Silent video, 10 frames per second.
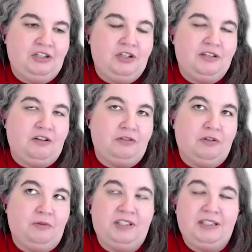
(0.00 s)
She's
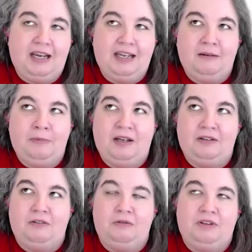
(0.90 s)
also upset
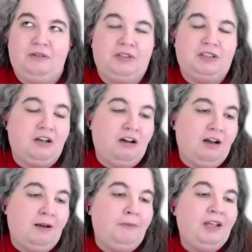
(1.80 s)
about the whole thing with
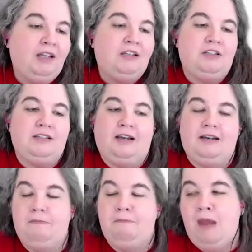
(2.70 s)
Tom, She's like, I
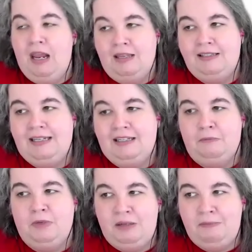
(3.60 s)
mm-hmm. demand to get the
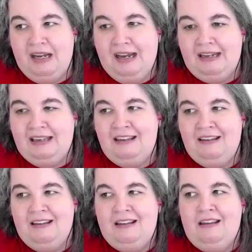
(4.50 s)
money back.
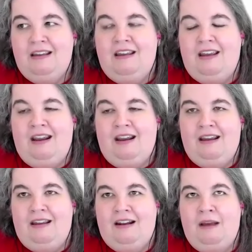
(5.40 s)

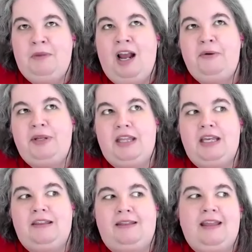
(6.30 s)
And yeah. I mean, I would
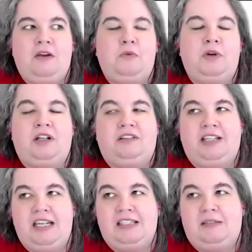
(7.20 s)
think that they would at
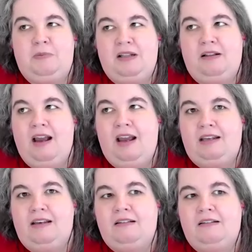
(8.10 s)
least be
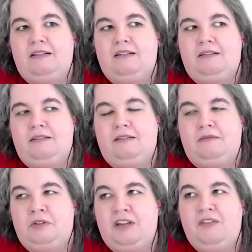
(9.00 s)
like,
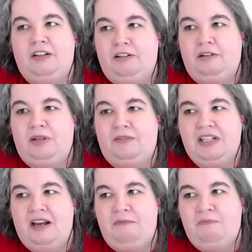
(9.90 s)
we'll give you a little bit of
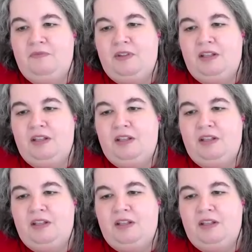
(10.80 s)
time.